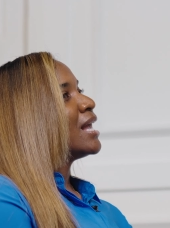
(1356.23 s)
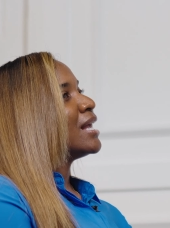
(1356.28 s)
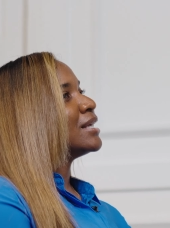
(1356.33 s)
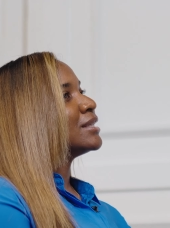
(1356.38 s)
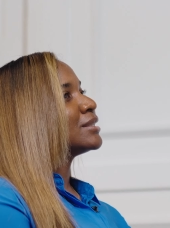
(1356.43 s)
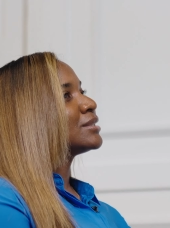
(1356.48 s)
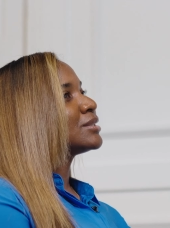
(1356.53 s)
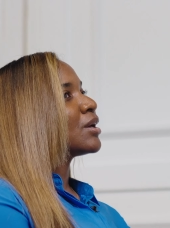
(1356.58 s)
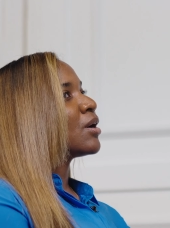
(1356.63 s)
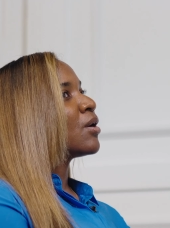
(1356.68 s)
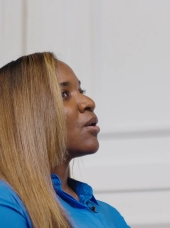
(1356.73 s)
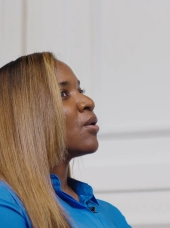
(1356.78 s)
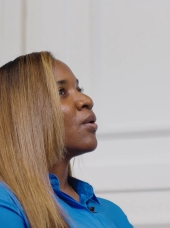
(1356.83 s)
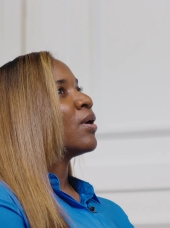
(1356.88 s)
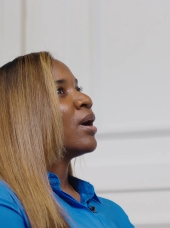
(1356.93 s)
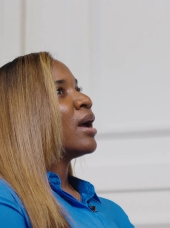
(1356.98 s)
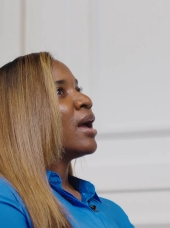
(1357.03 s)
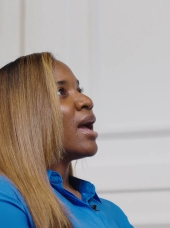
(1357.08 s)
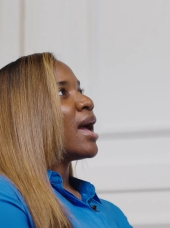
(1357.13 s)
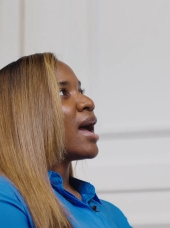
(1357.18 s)
And so
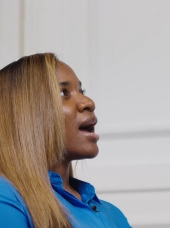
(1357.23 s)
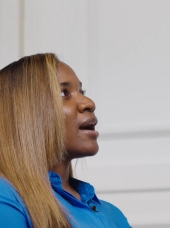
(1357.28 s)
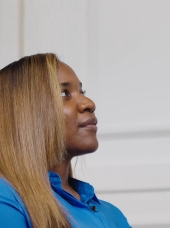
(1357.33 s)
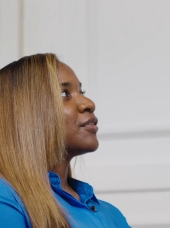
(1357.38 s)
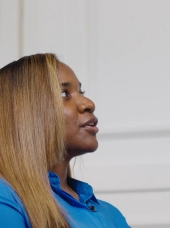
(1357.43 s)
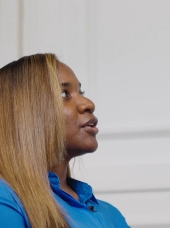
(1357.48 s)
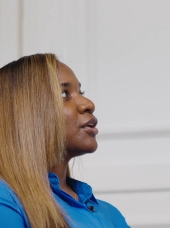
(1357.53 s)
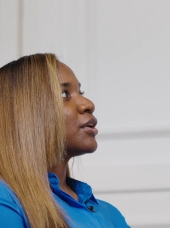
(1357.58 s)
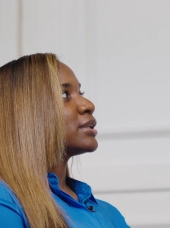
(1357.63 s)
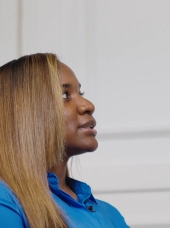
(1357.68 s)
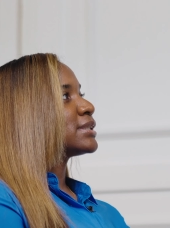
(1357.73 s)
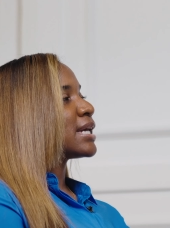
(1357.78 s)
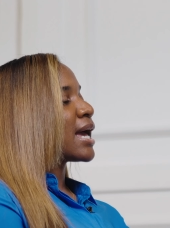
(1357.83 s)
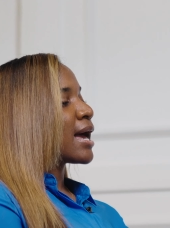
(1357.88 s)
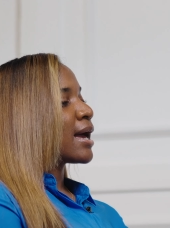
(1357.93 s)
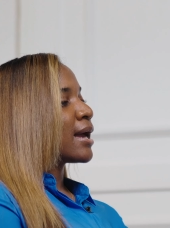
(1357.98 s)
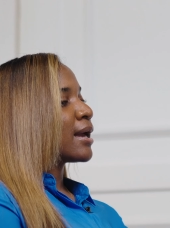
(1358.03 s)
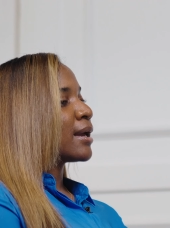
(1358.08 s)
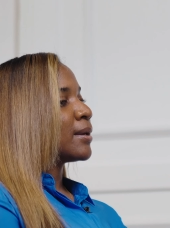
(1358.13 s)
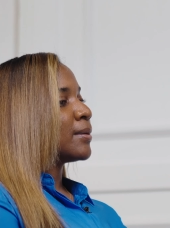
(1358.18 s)
after your
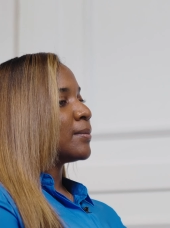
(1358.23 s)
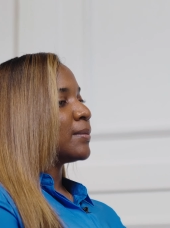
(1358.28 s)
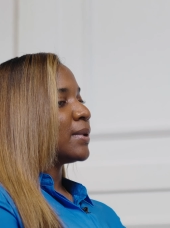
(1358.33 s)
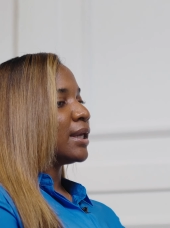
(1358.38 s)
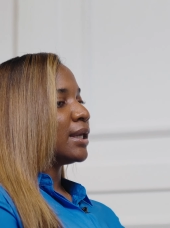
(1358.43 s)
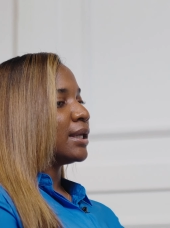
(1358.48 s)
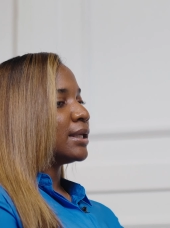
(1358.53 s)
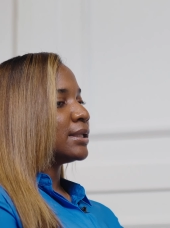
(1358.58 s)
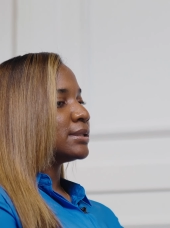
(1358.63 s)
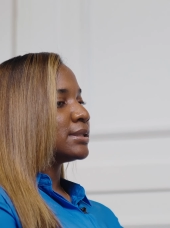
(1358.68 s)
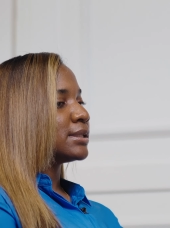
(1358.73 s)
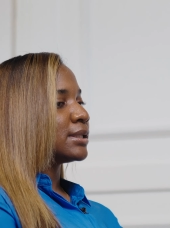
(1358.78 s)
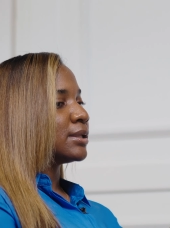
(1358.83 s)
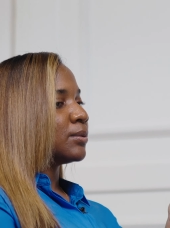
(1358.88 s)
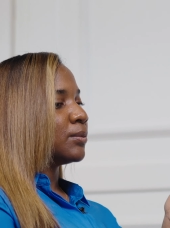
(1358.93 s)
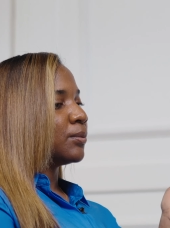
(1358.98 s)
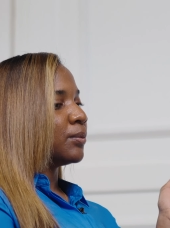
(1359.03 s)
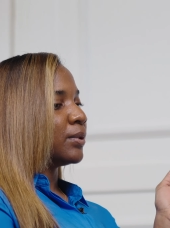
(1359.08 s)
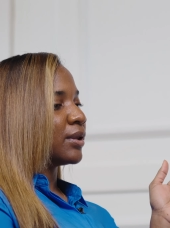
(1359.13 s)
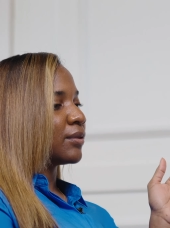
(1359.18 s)
time ended
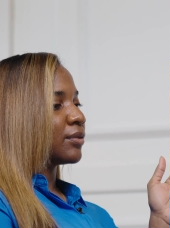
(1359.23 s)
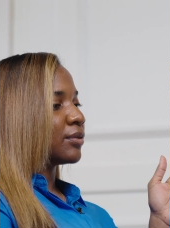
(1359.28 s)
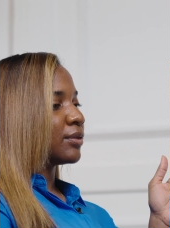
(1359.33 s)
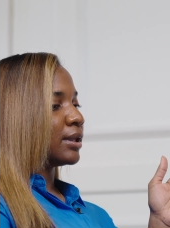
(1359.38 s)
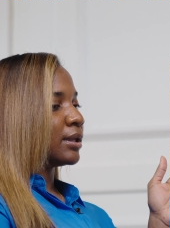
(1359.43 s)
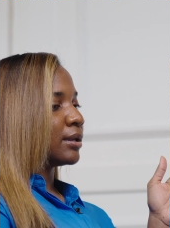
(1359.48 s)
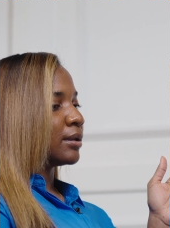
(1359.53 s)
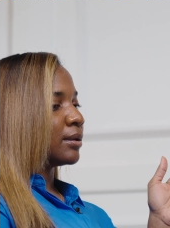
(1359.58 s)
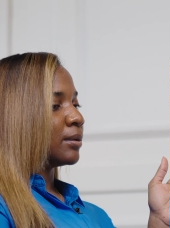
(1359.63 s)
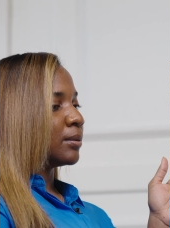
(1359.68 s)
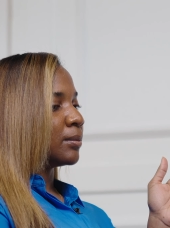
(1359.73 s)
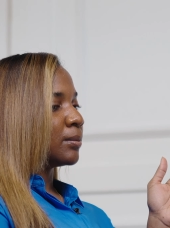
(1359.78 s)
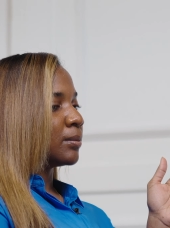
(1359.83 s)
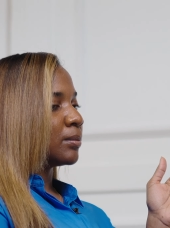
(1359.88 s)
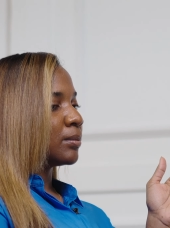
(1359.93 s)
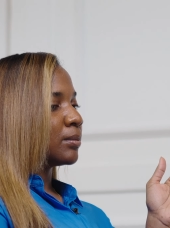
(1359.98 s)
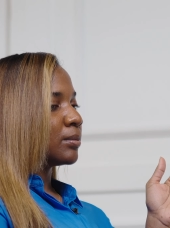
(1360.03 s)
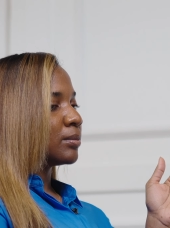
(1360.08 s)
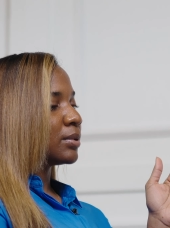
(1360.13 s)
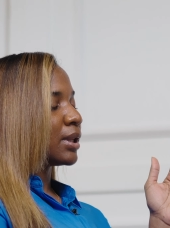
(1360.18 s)
with them,
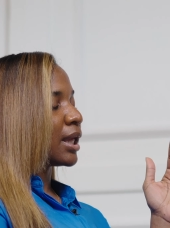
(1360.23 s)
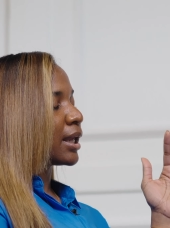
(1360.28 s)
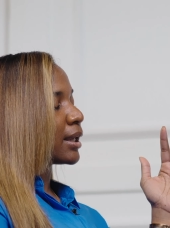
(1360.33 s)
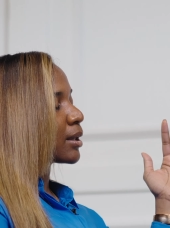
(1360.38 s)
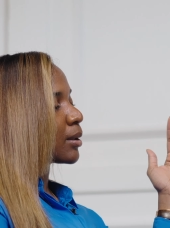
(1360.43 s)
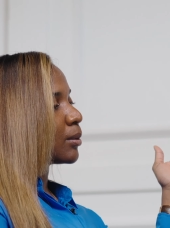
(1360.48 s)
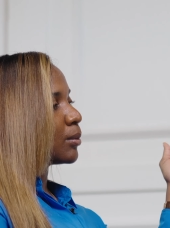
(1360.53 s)
like,